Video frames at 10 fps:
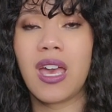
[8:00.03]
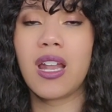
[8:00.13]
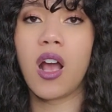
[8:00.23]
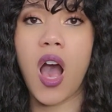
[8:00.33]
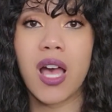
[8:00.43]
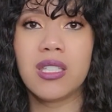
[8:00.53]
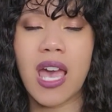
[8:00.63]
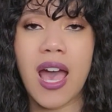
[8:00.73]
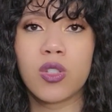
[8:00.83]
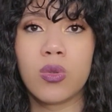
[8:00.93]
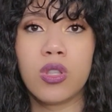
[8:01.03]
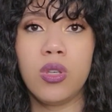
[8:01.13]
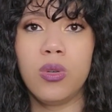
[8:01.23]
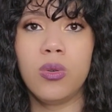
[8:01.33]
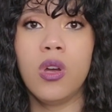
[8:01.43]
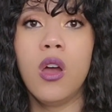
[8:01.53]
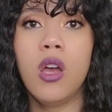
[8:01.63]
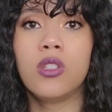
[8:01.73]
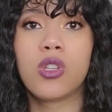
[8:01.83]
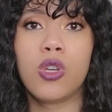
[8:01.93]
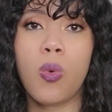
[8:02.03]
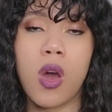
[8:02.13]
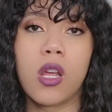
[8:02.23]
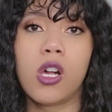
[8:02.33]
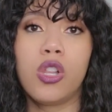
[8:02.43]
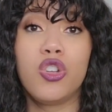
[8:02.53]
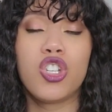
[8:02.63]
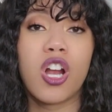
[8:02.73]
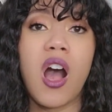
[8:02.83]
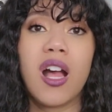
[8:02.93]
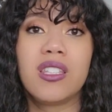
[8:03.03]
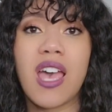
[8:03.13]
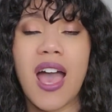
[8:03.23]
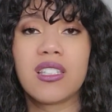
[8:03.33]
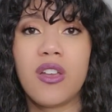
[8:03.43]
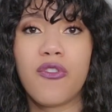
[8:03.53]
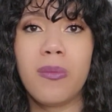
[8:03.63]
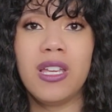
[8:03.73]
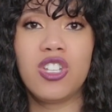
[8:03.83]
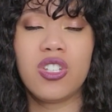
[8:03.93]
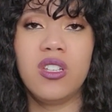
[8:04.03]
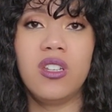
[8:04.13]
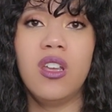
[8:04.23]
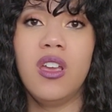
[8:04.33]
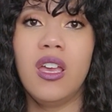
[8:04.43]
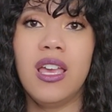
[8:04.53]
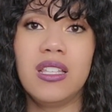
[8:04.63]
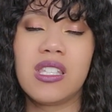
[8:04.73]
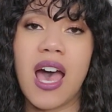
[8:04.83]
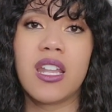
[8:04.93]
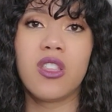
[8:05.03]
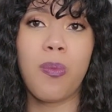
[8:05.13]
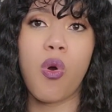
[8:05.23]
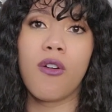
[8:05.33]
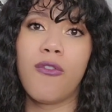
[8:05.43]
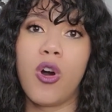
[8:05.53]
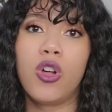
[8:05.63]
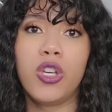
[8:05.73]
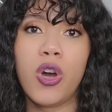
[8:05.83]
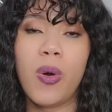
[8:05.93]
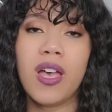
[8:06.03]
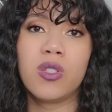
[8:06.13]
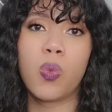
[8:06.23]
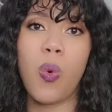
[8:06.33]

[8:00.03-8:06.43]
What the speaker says: get in contact with you. So you want to include your contact information inside of the portfolio as